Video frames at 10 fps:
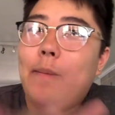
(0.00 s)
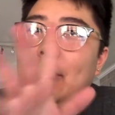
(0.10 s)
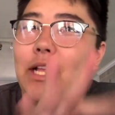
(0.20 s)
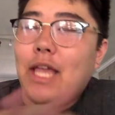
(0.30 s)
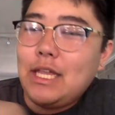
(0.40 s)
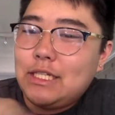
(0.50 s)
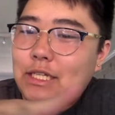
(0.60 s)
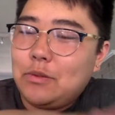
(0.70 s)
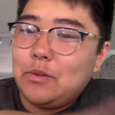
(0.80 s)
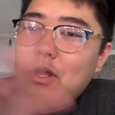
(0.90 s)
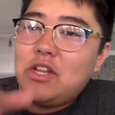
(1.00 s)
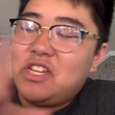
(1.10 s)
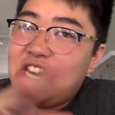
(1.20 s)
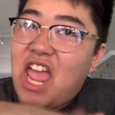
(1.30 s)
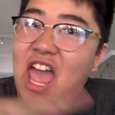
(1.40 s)
but in case you
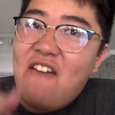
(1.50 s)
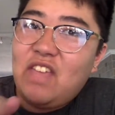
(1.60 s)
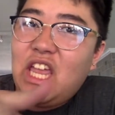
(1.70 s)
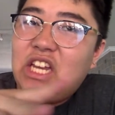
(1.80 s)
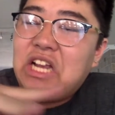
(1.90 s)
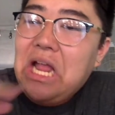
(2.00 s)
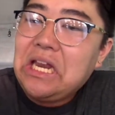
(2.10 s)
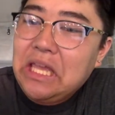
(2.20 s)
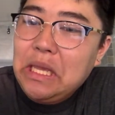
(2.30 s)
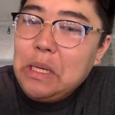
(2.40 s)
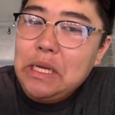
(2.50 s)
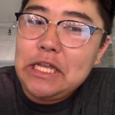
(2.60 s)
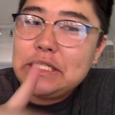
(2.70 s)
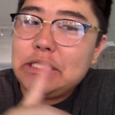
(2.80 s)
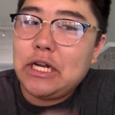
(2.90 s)
haven't and you're kind of
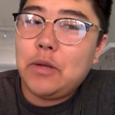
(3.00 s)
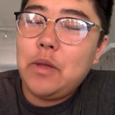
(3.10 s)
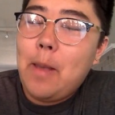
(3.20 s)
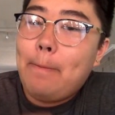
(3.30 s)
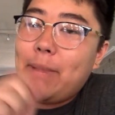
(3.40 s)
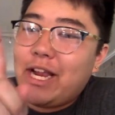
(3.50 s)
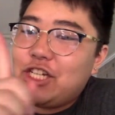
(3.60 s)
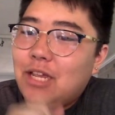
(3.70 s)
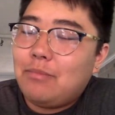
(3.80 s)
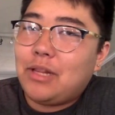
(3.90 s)
curious, you know, Mary J.